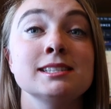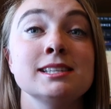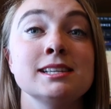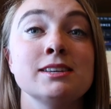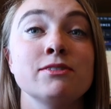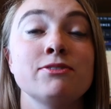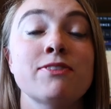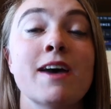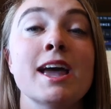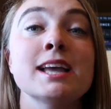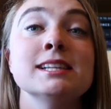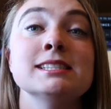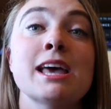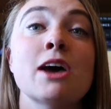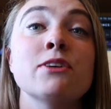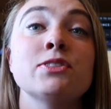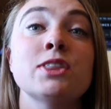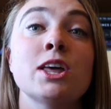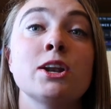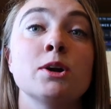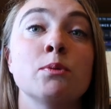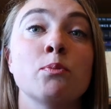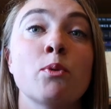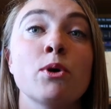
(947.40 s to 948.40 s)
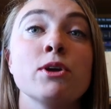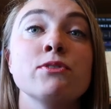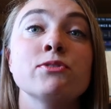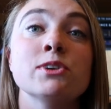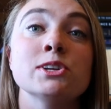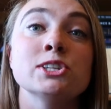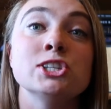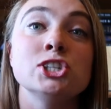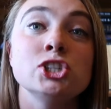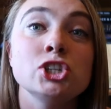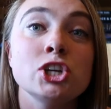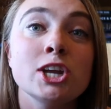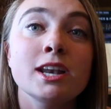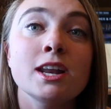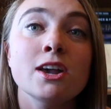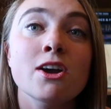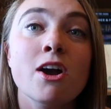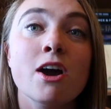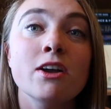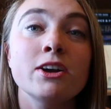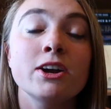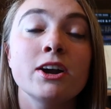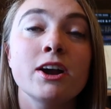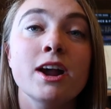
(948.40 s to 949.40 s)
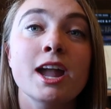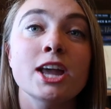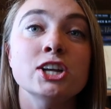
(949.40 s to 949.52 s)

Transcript: finds out that her boyfriend's cheating on her,